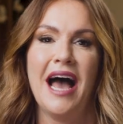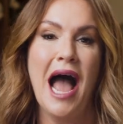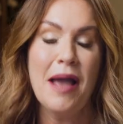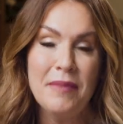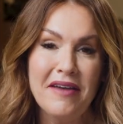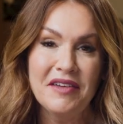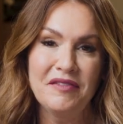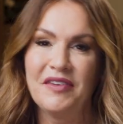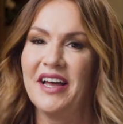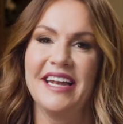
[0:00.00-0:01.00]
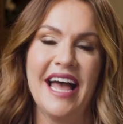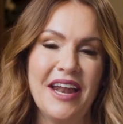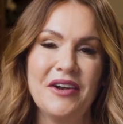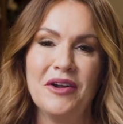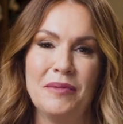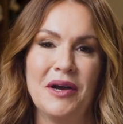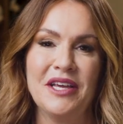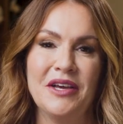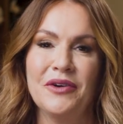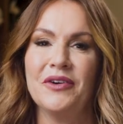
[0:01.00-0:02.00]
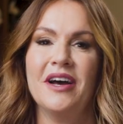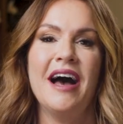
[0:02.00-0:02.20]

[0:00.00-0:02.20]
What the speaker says: I'm having fun. I don't know about you.